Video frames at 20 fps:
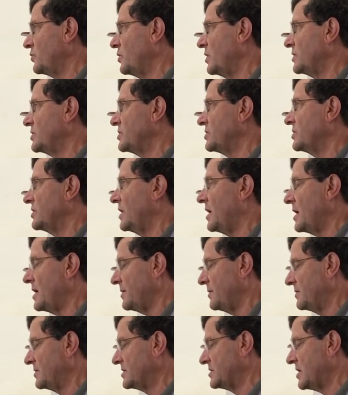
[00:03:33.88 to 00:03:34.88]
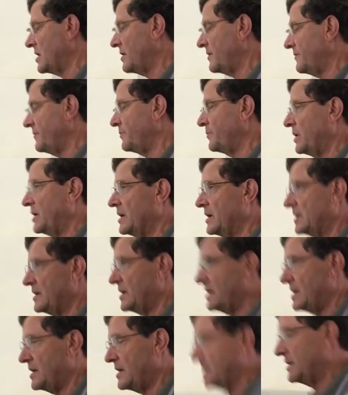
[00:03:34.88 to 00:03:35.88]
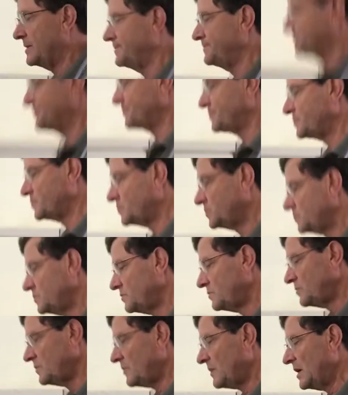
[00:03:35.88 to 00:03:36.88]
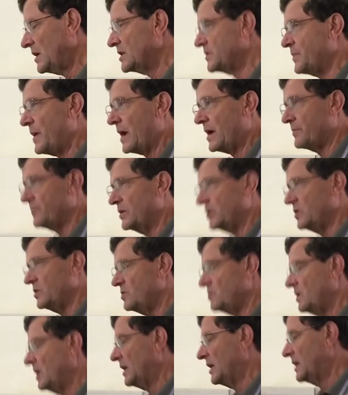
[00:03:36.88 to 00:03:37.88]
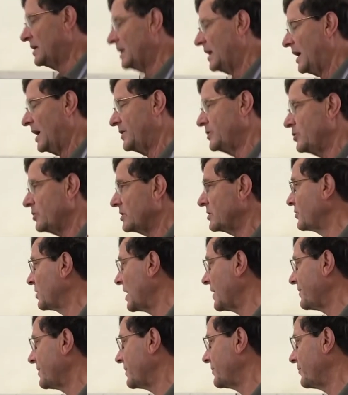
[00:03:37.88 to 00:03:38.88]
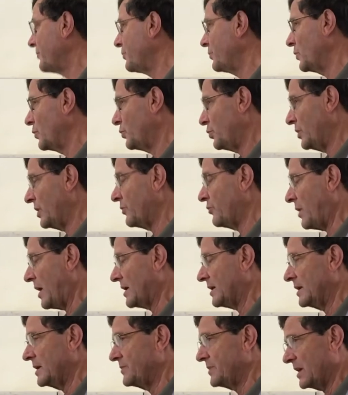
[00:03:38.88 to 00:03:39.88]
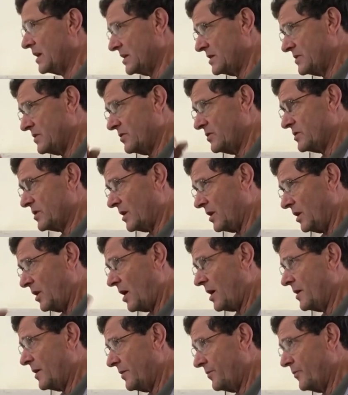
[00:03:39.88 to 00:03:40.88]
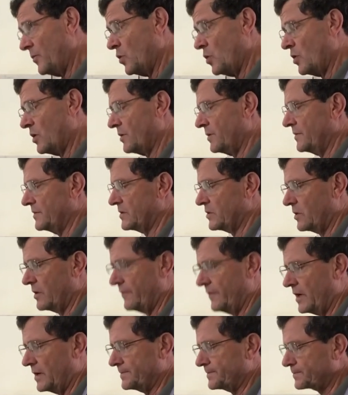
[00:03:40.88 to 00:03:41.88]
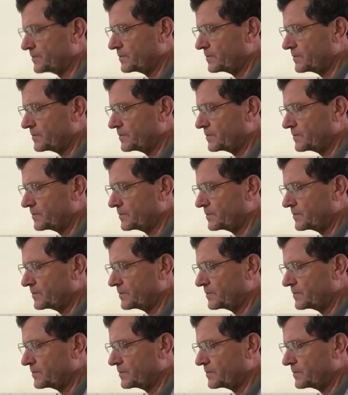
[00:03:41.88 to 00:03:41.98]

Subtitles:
which instead of being cane, is bamboo, and you can get them pretty readily because there's a lot more sort of a